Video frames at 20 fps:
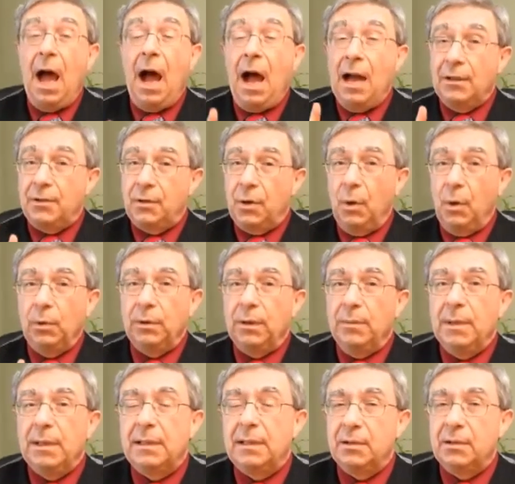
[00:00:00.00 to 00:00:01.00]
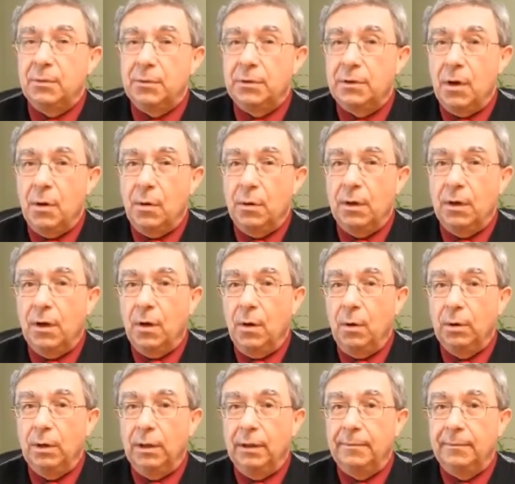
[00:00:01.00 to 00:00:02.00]
I told him that this was Coca
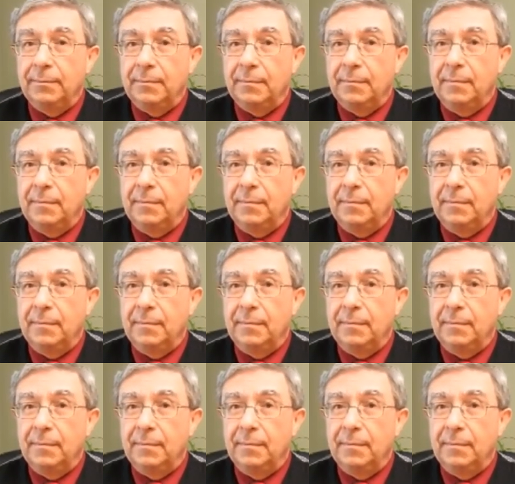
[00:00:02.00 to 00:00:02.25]
Cola,